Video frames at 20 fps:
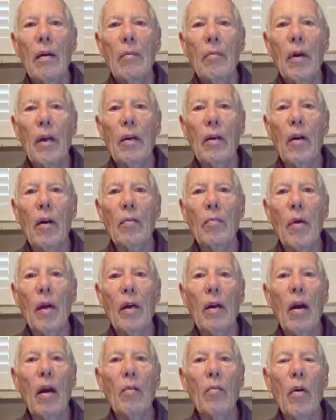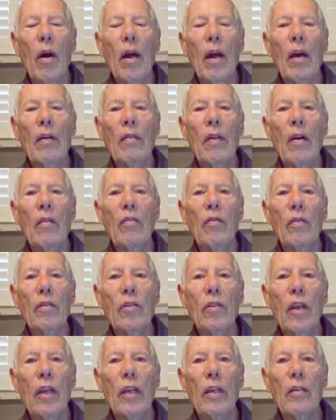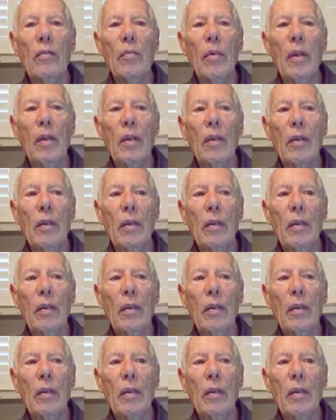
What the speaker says: My God, why have thou forsaken me?